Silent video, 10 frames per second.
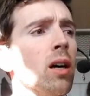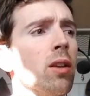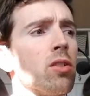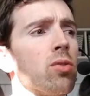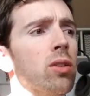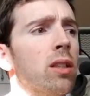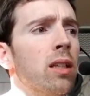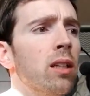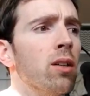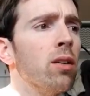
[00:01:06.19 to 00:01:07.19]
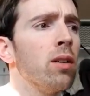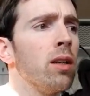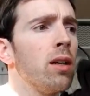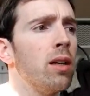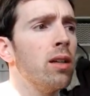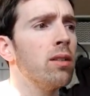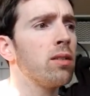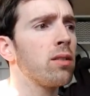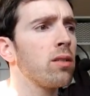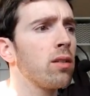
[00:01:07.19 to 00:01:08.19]
on the screen here
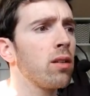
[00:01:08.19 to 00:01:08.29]
is,